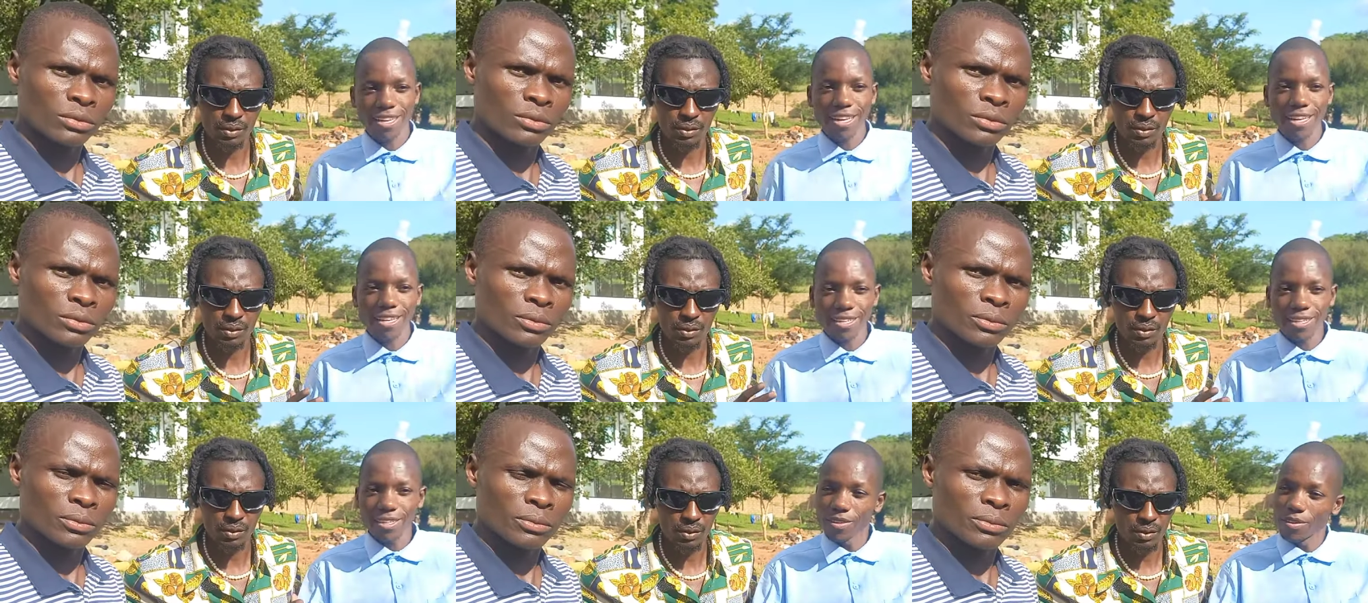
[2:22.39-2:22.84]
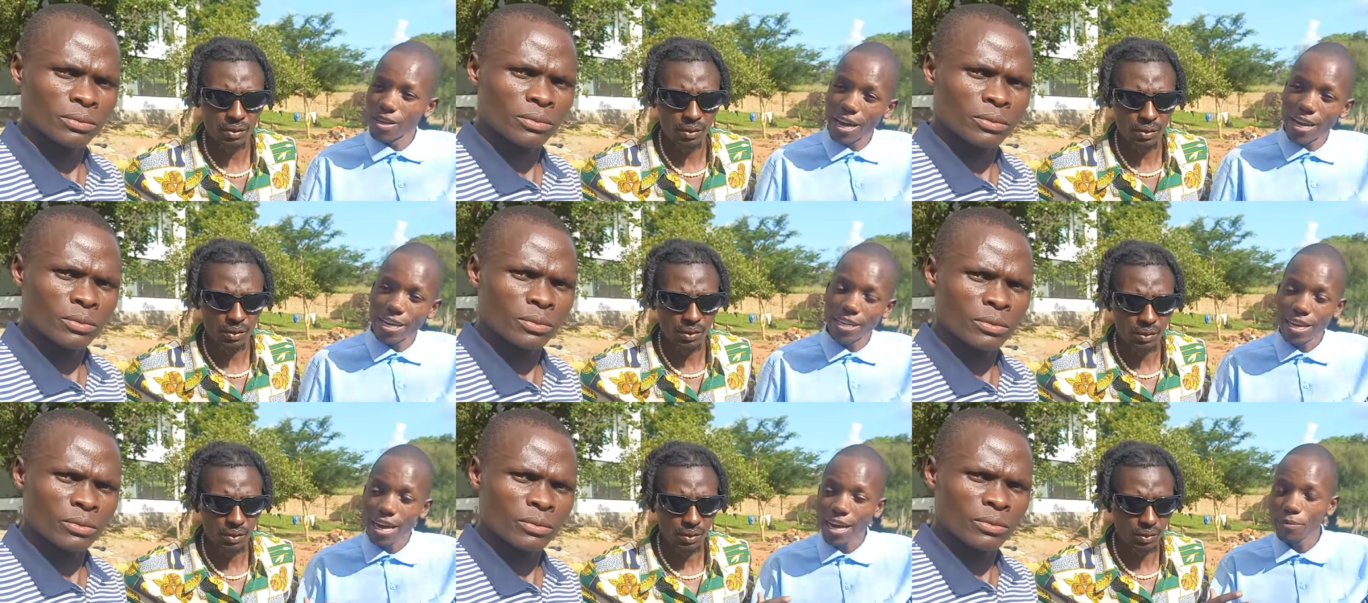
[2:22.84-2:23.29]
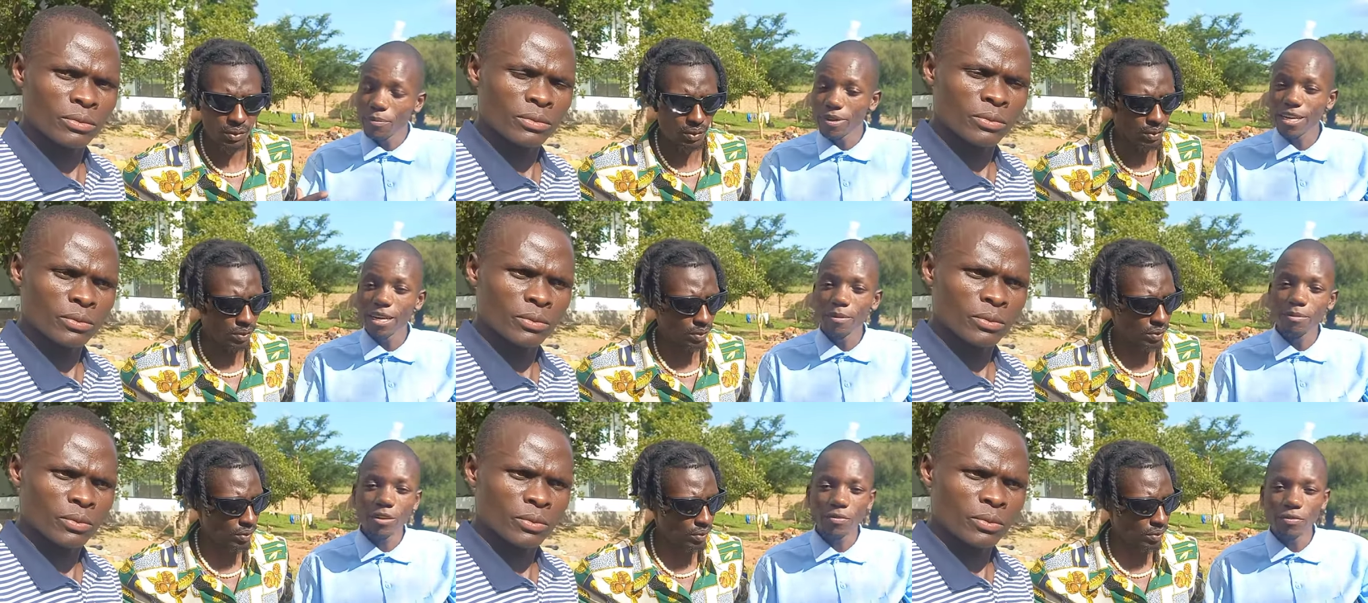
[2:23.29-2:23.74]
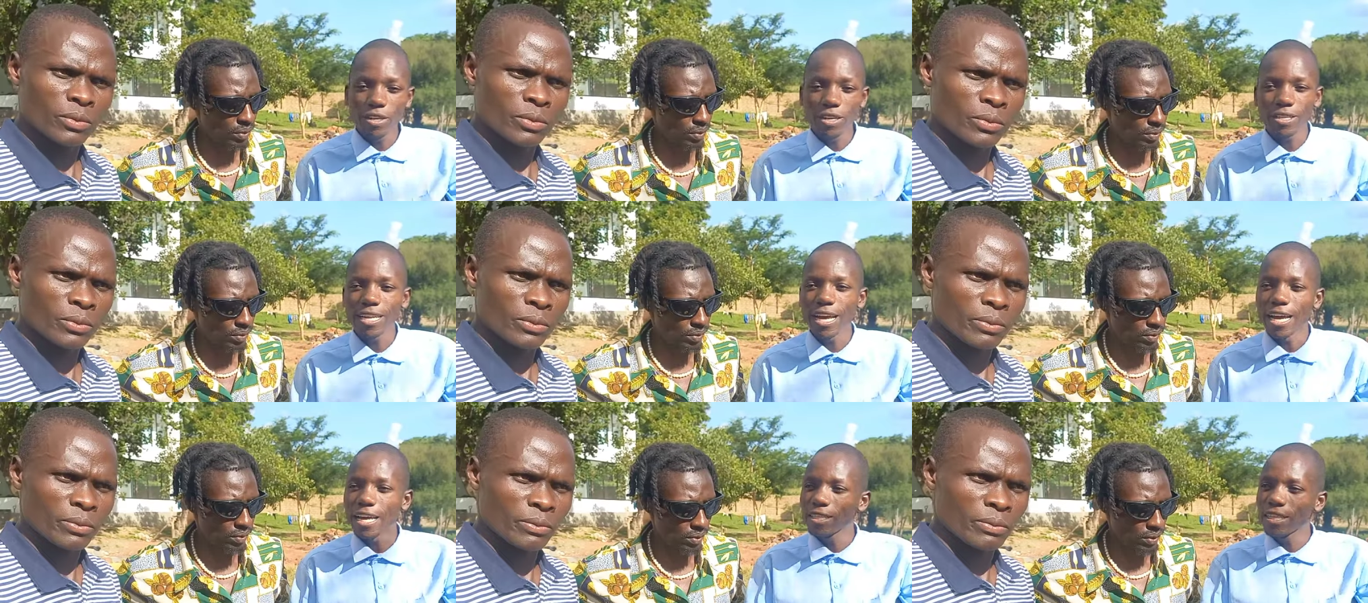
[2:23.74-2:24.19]
Speaker 1: Like I, I became the
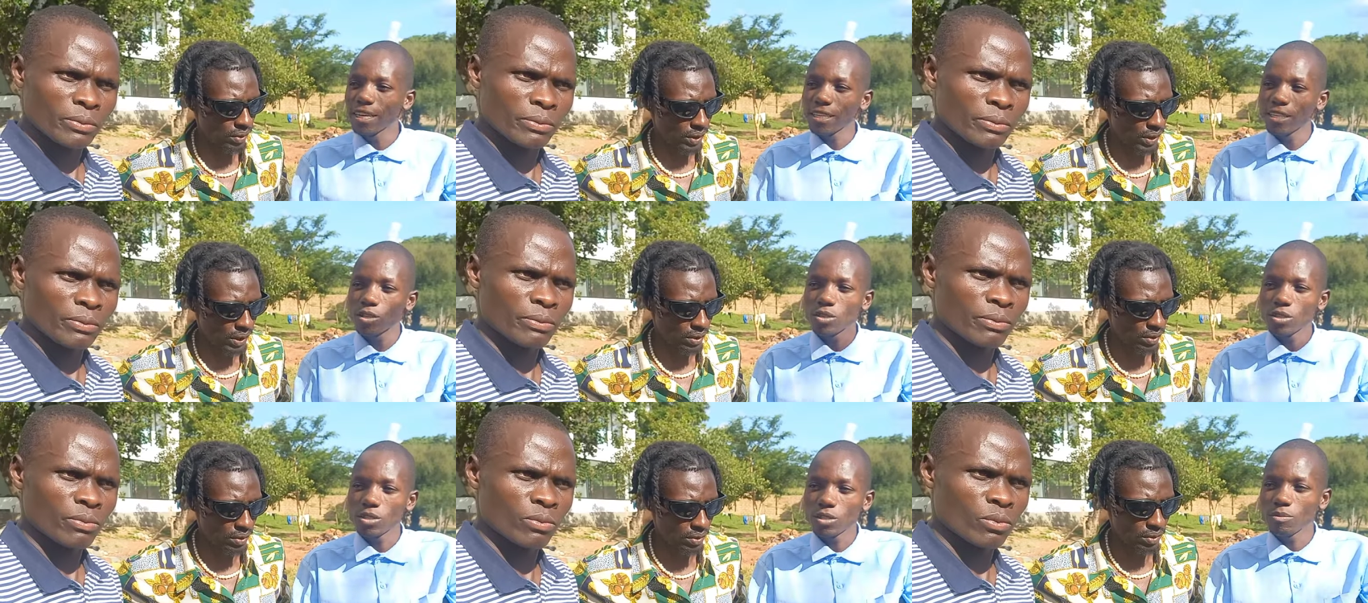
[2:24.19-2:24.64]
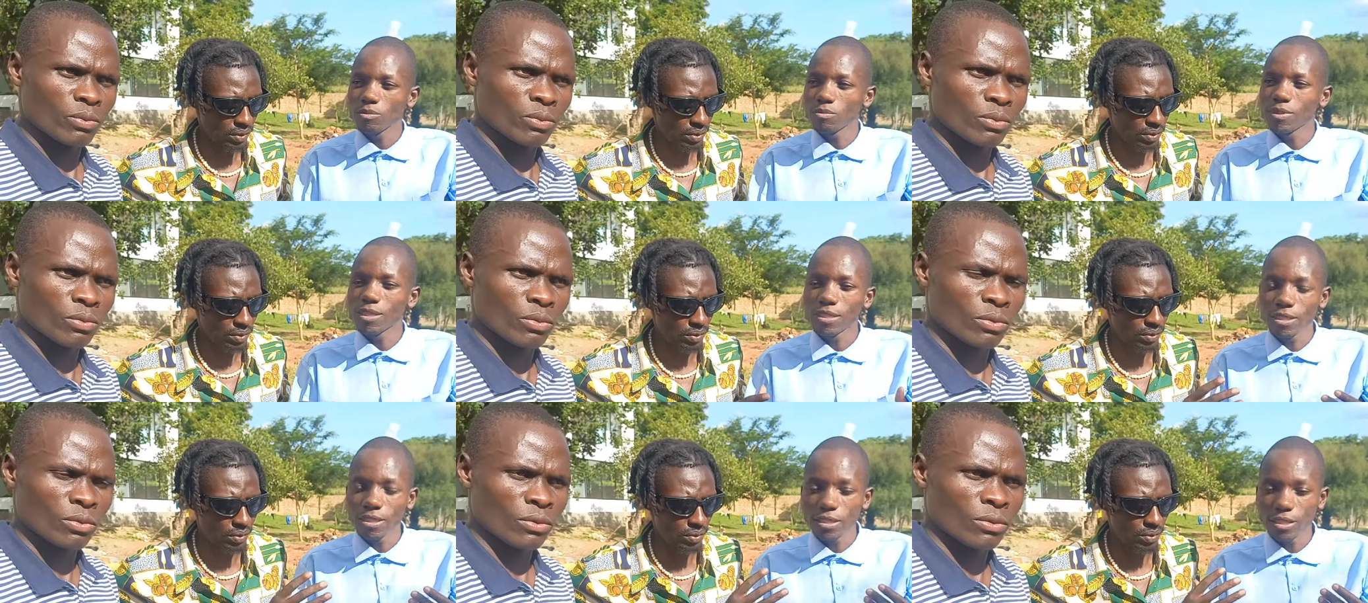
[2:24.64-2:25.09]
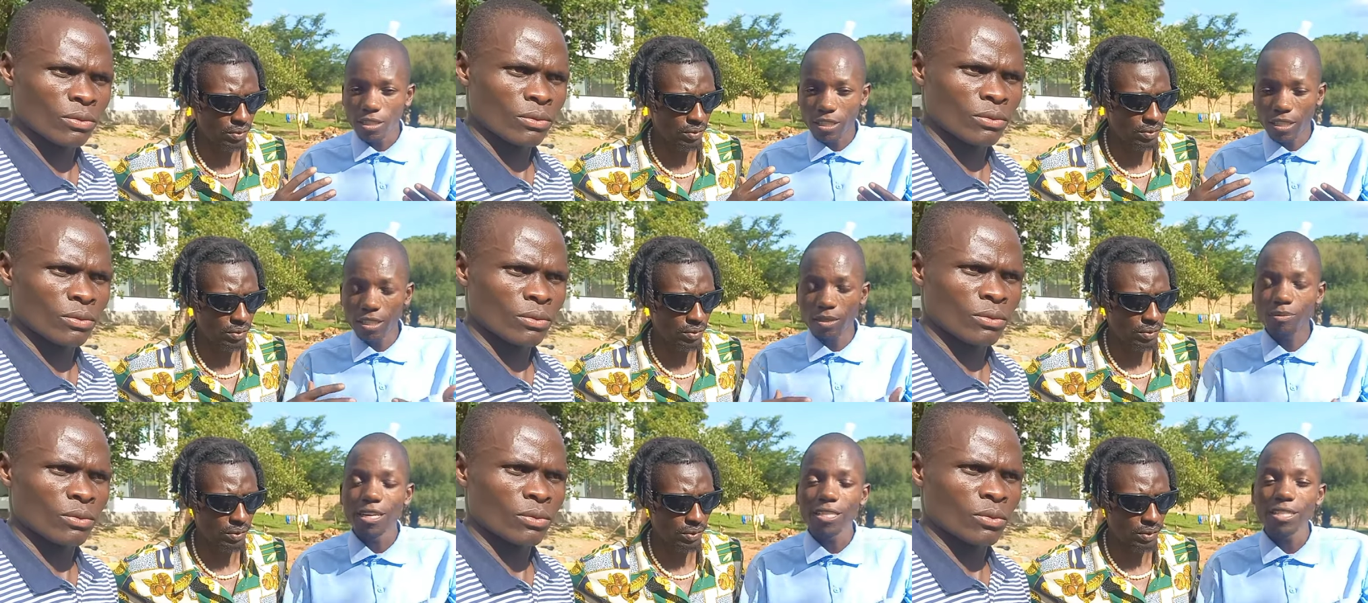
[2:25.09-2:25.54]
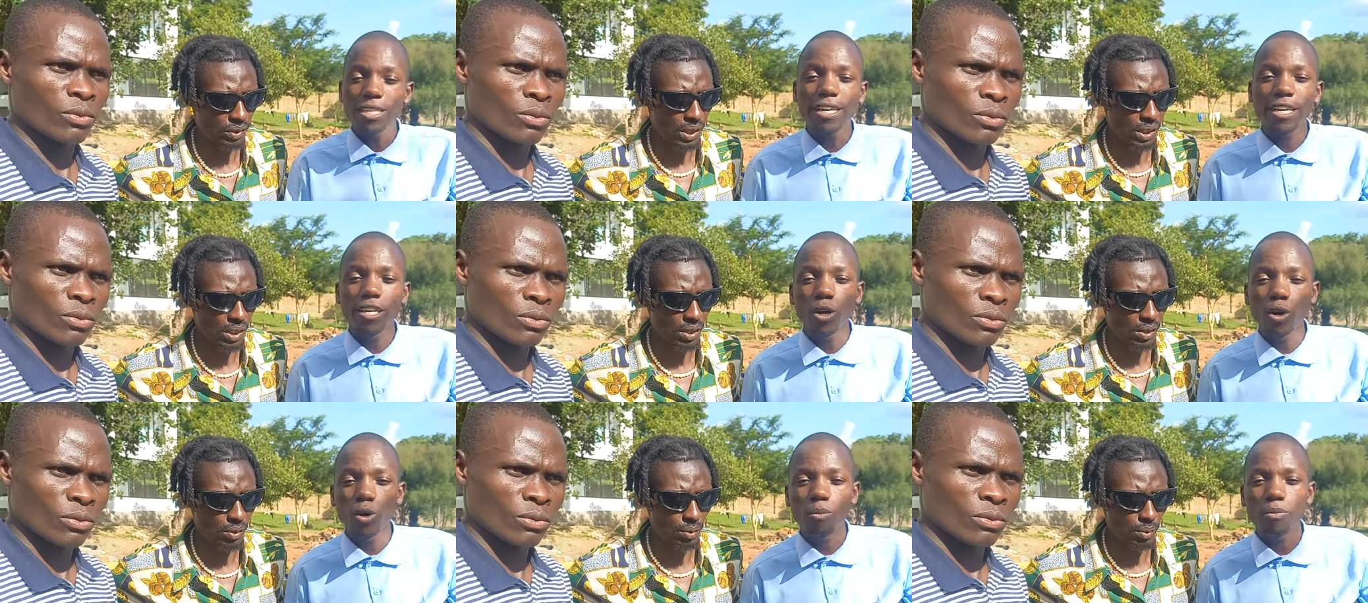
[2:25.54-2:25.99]
villager. I iterated. This is my
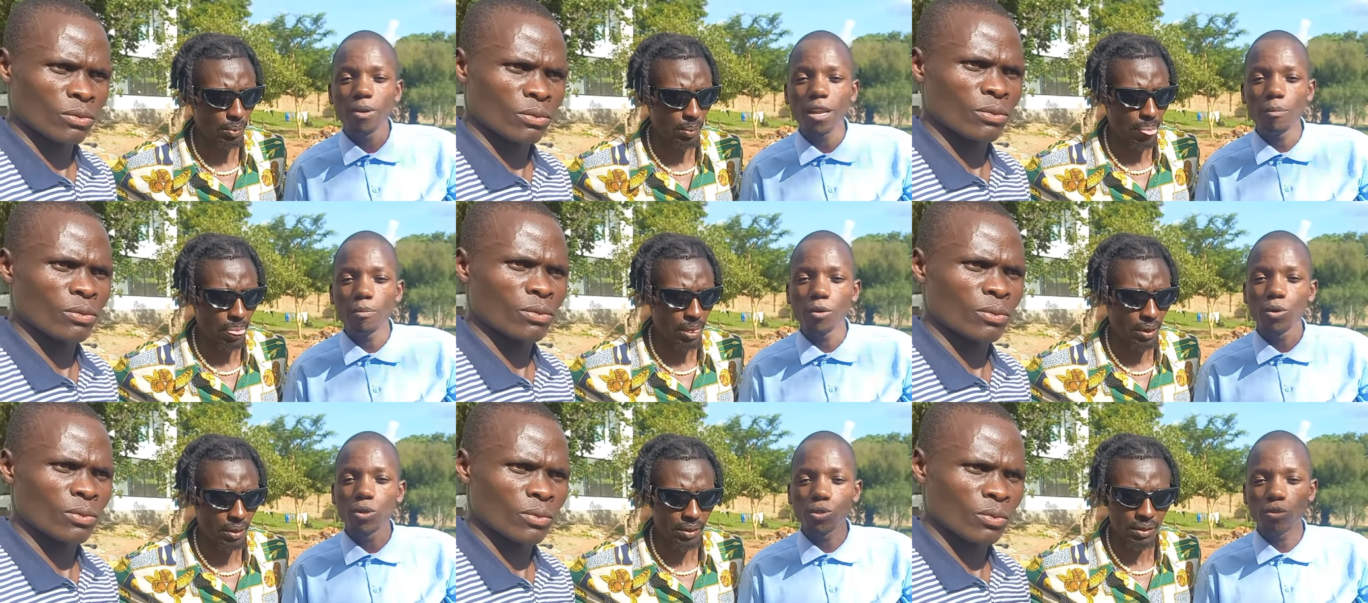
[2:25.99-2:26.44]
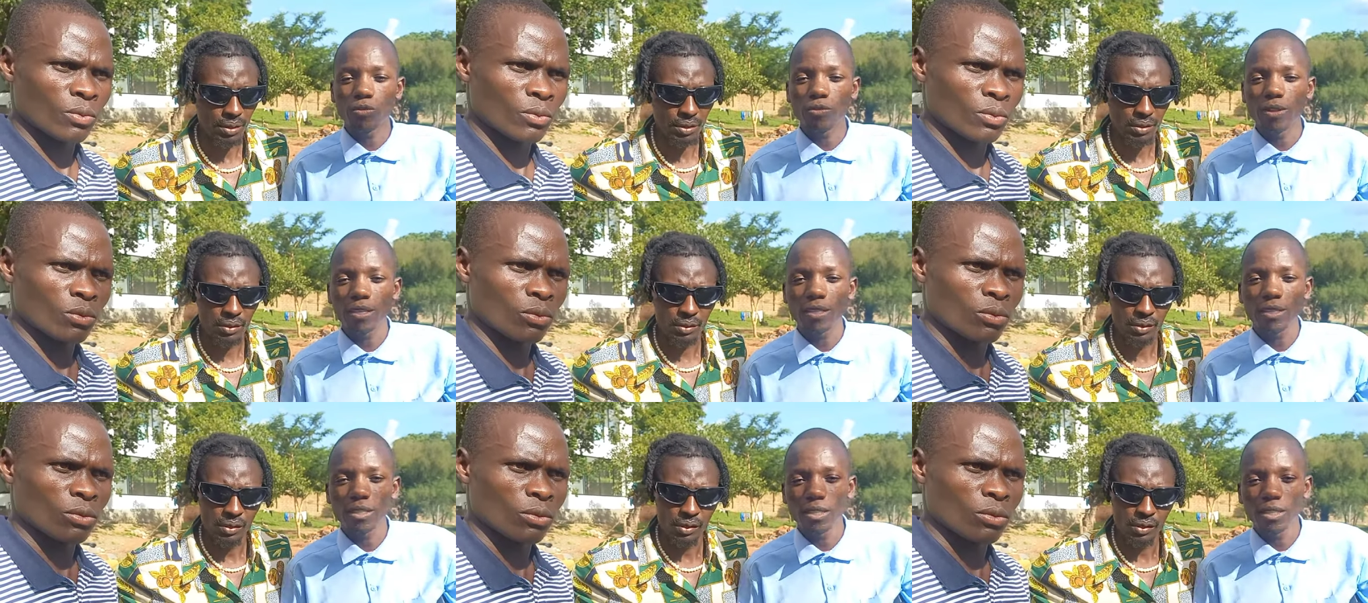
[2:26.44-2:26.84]
second home now because of that.